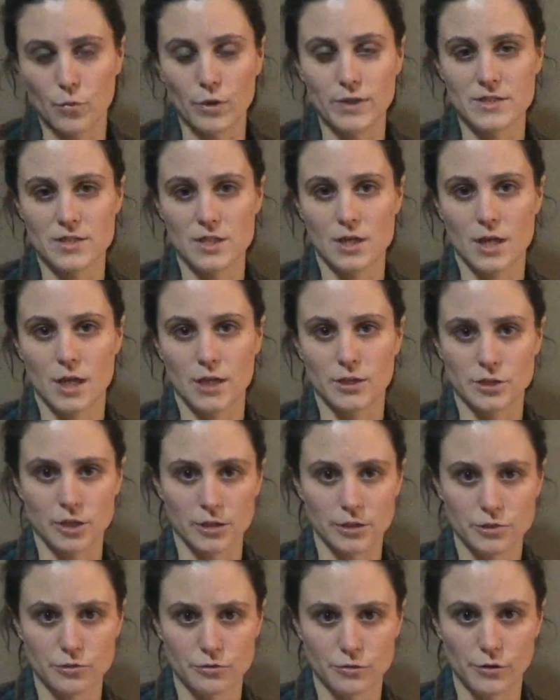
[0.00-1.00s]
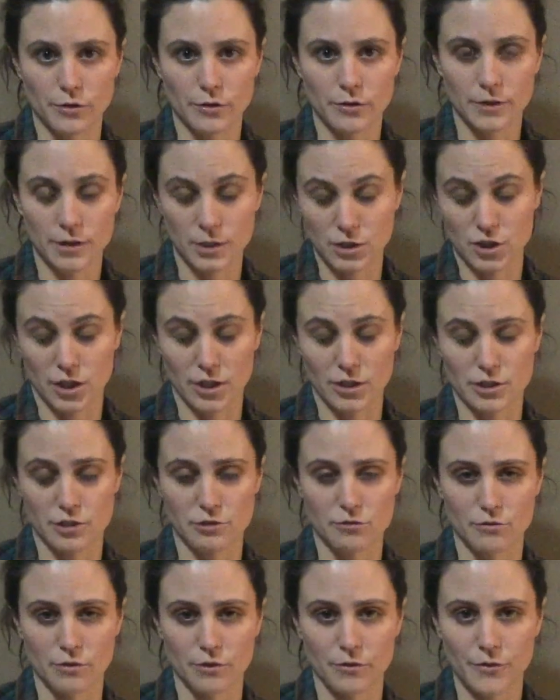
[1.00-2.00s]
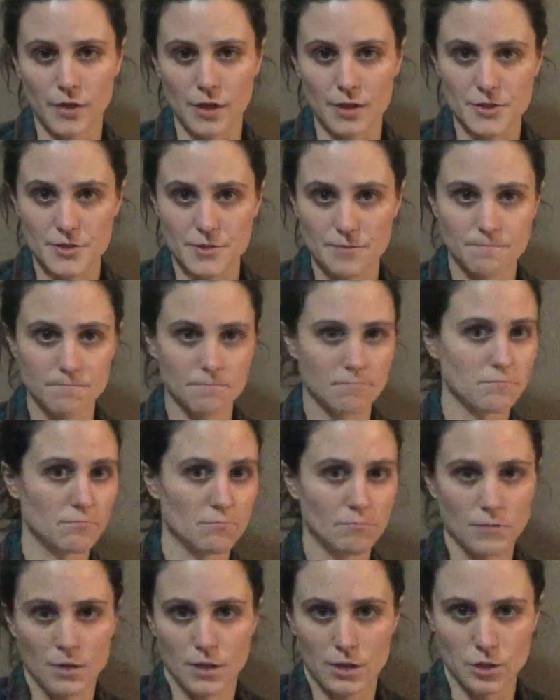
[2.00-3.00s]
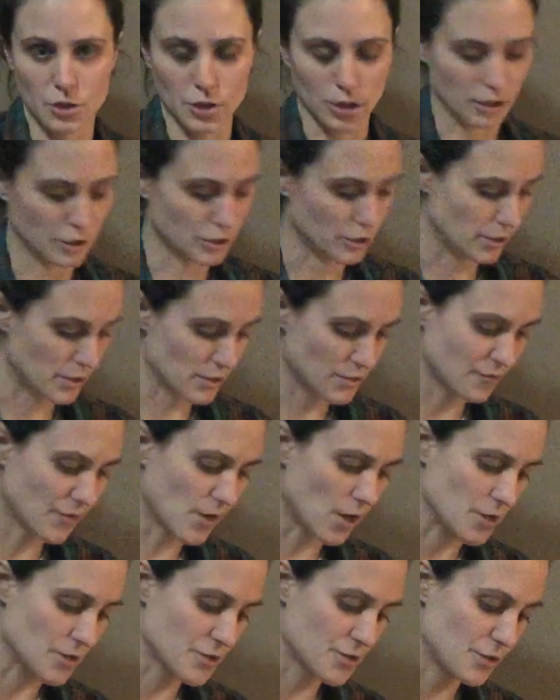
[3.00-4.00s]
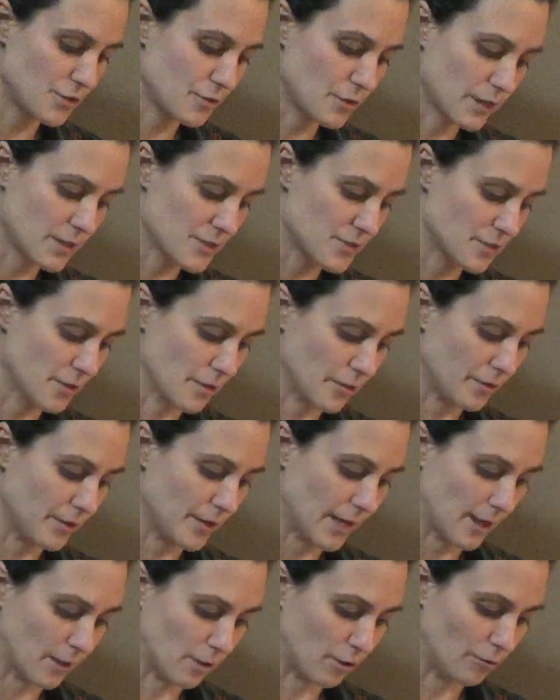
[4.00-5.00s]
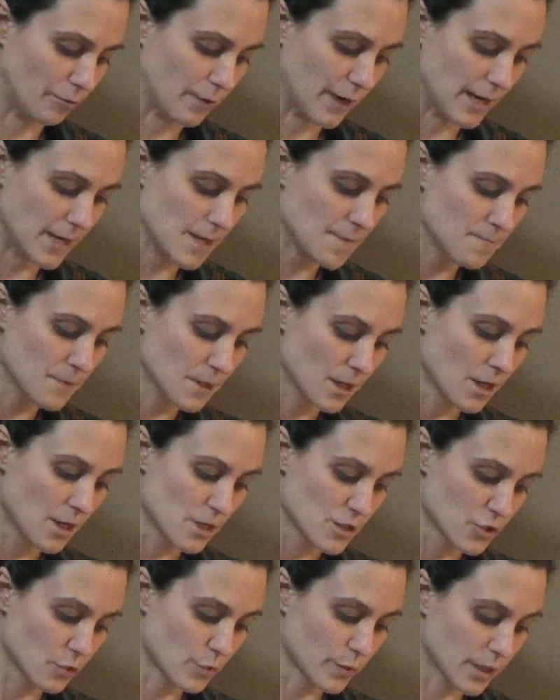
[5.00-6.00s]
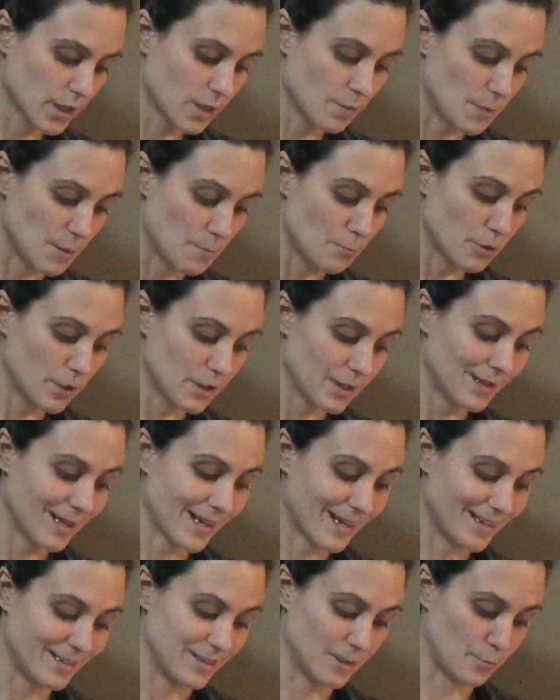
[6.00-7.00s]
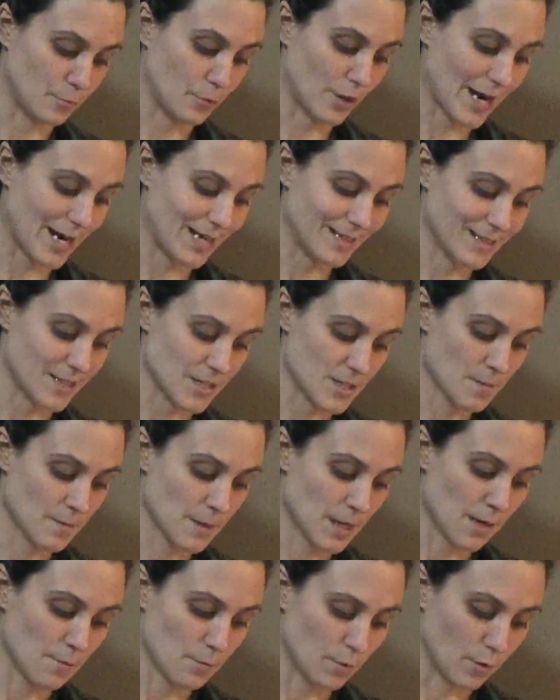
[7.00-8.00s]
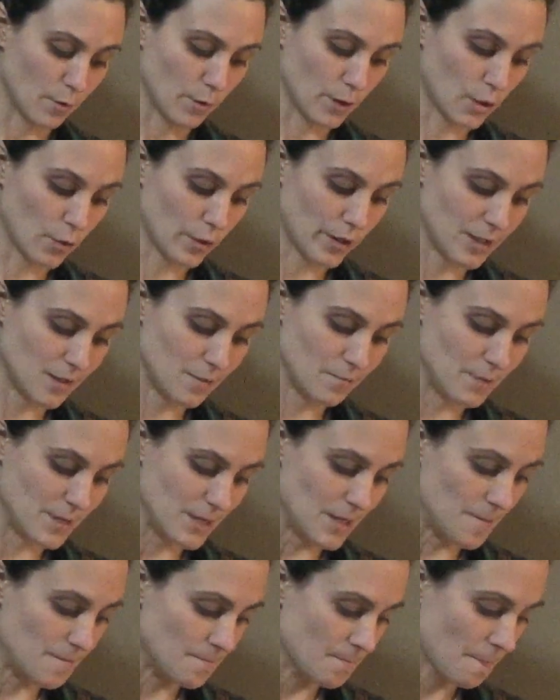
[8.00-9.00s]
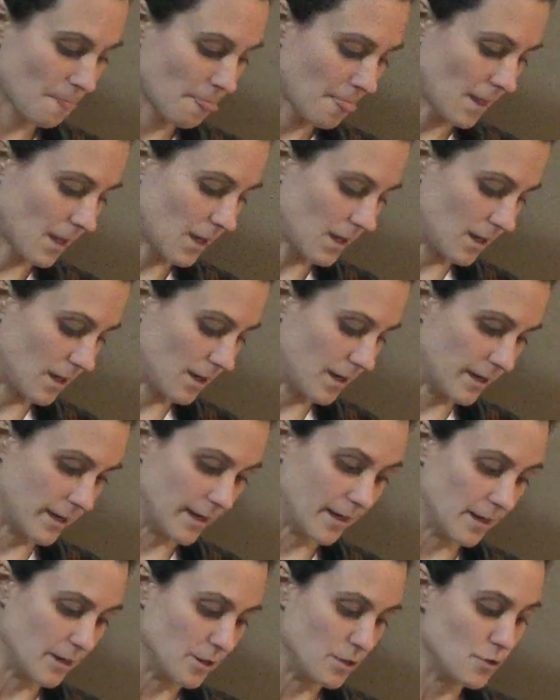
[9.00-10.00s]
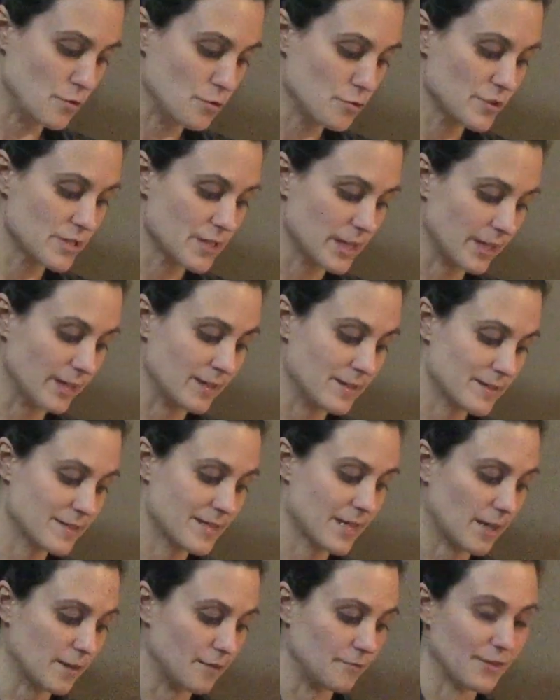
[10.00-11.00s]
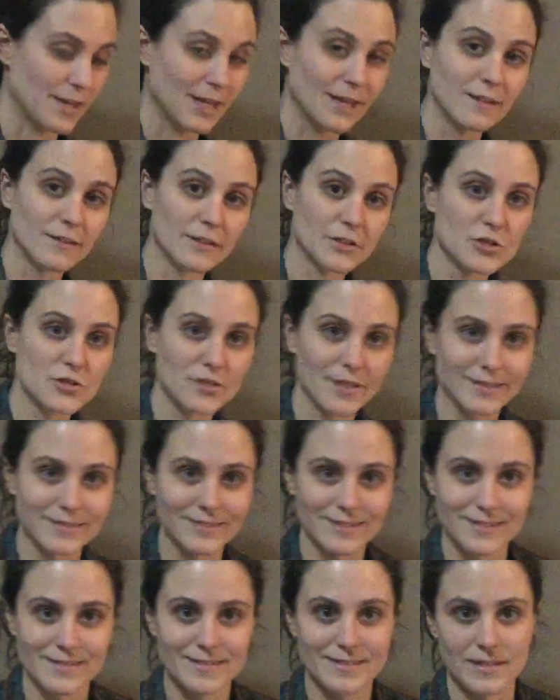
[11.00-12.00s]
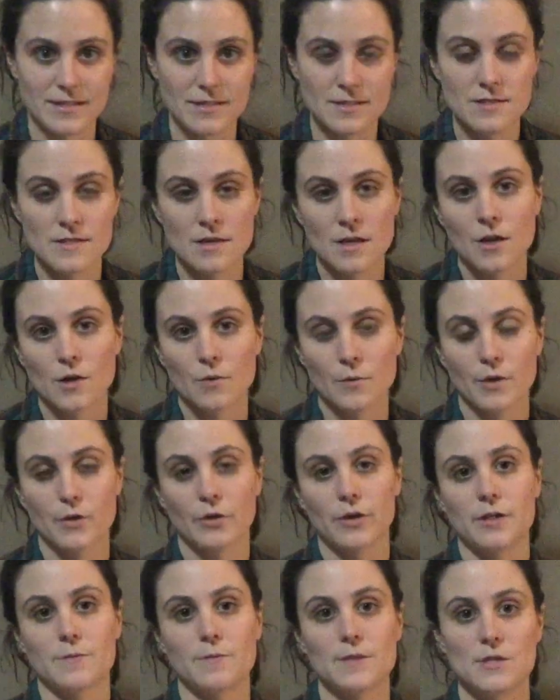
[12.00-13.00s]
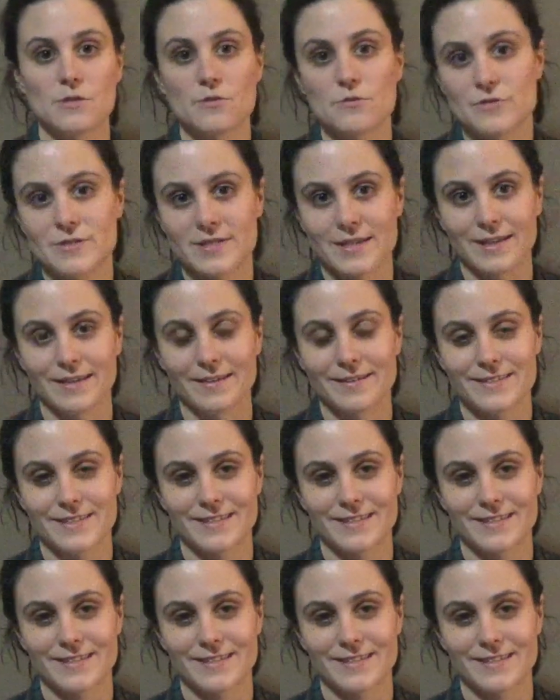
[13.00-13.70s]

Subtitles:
is the conjunction true or false? The conjunction is false. You guys know that already. So we're going to be putting that into practice, but we're going to be using, instead of English sentences, we're going to be using